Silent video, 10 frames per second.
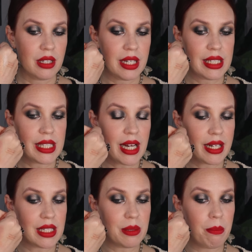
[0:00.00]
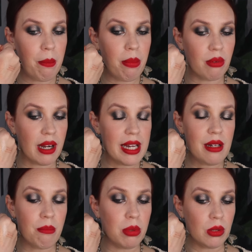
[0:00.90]
It's not as bright
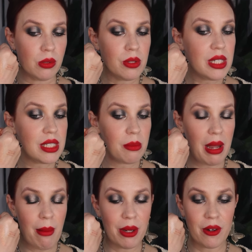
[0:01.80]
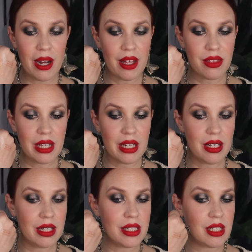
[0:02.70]
and bold as the Pat McGrath
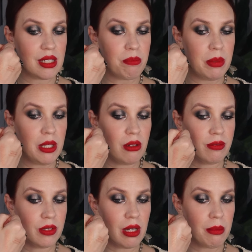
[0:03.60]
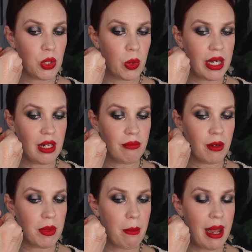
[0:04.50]
there. It's a beautiful in between
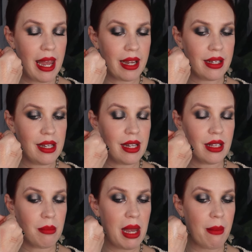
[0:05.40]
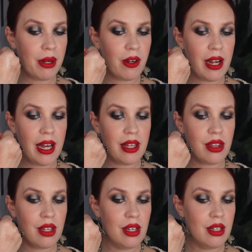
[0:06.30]
from the MAC and the Pat McGrath.
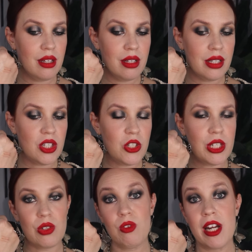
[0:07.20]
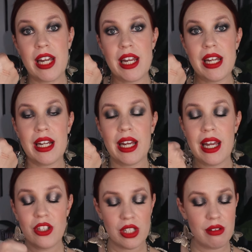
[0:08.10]
It's just right. And I
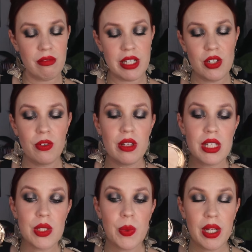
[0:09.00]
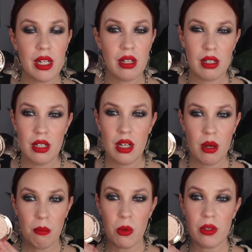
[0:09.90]
actually reach for this one
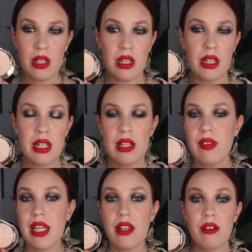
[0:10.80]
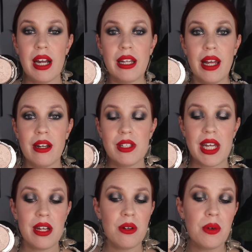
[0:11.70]
more than any of the other highlighters
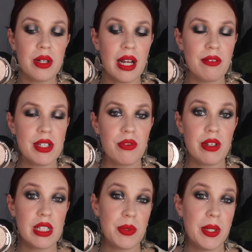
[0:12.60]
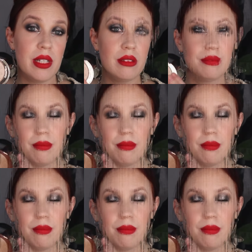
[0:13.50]
I own. I reach for this one.